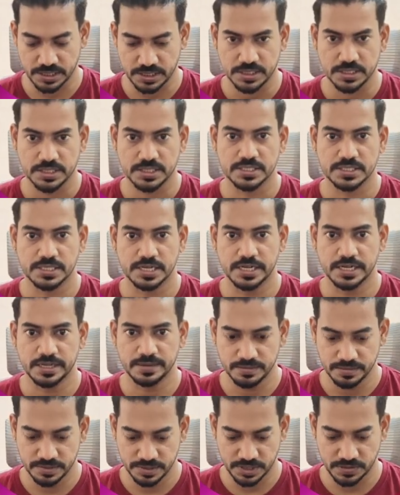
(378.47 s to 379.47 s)

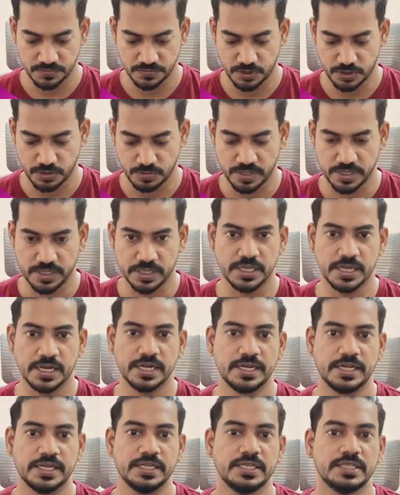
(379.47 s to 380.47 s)
Selenium then followed by
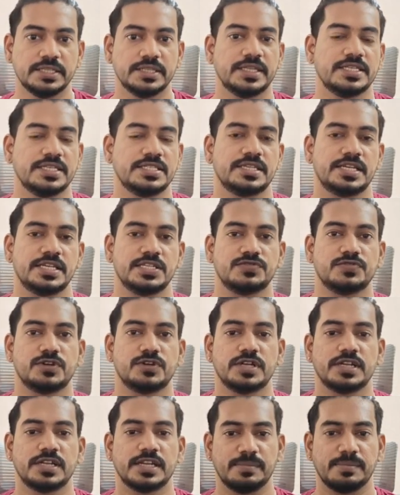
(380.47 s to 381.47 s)
LT, that stands
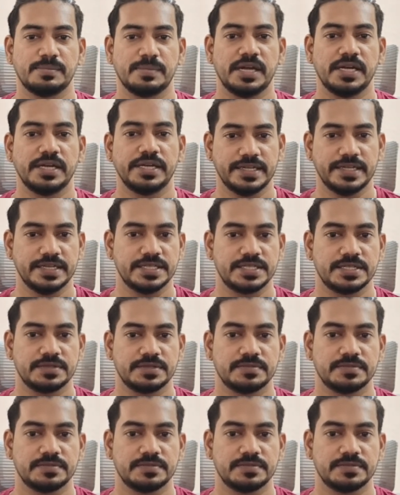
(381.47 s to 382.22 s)
for lambda test.